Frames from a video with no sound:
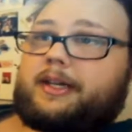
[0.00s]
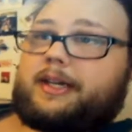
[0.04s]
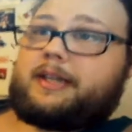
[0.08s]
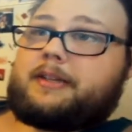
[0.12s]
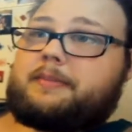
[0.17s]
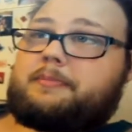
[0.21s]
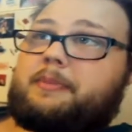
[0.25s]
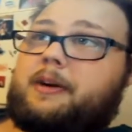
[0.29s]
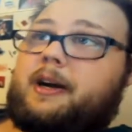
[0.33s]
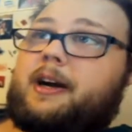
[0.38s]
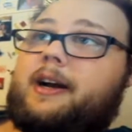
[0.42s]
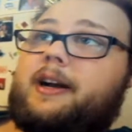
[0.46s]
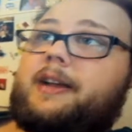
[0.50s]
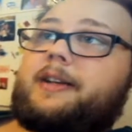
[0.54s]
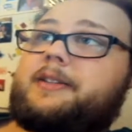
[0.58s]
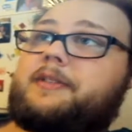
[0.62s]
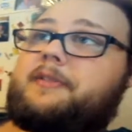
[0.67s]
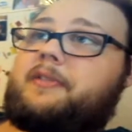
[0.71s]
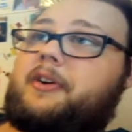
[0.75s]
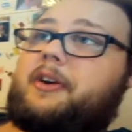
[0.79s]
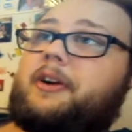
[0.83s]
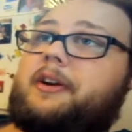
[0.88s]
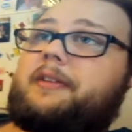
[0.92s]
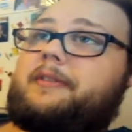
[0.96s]
I guess bye
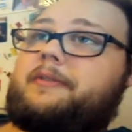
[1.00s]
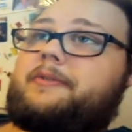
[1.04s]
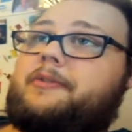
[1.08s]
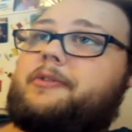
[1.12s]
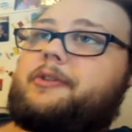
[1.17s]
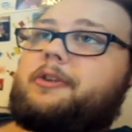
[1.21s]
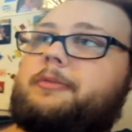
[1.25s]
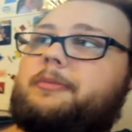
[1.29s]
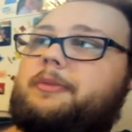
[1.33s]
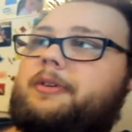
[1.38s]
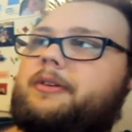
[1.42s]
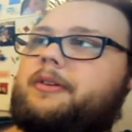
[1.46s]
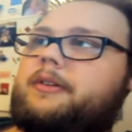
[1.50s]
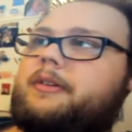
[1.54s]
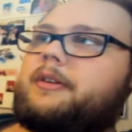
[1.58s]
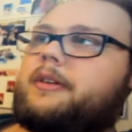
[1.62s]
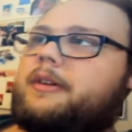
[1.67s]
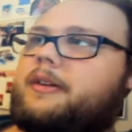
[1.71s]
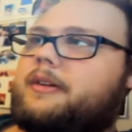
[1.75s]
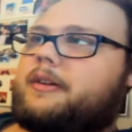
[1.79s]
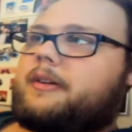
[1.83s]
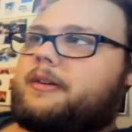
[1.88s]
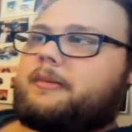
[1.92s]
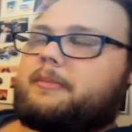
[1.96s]
is very informal.
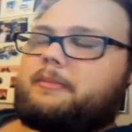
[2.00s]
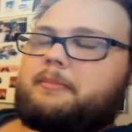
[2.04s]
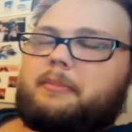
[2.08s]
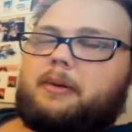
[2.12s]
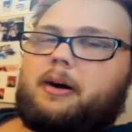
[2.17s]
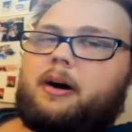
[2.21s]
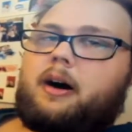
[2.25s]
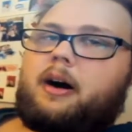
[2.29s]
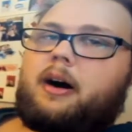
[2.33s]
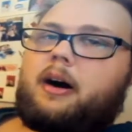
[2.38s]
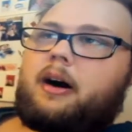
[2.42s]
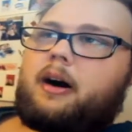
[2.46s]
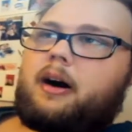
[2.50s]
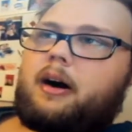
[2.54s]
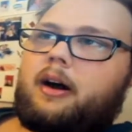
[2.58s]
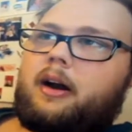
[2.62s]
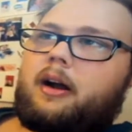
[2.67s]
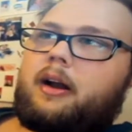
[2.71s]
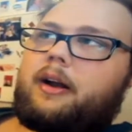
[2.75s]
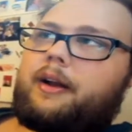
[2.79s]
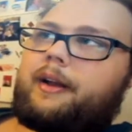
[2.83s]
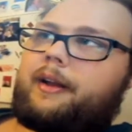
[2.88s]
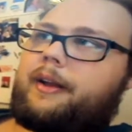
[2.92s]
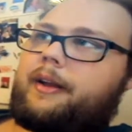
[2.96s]

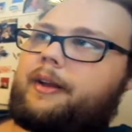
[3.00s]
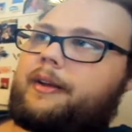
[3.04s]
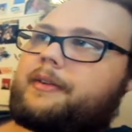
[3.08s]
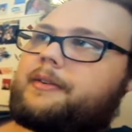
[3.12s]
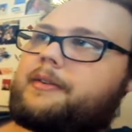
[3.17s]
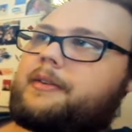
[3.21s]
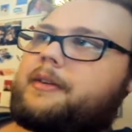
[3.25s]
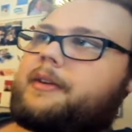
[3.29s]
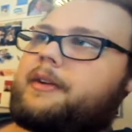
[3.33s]
Bye.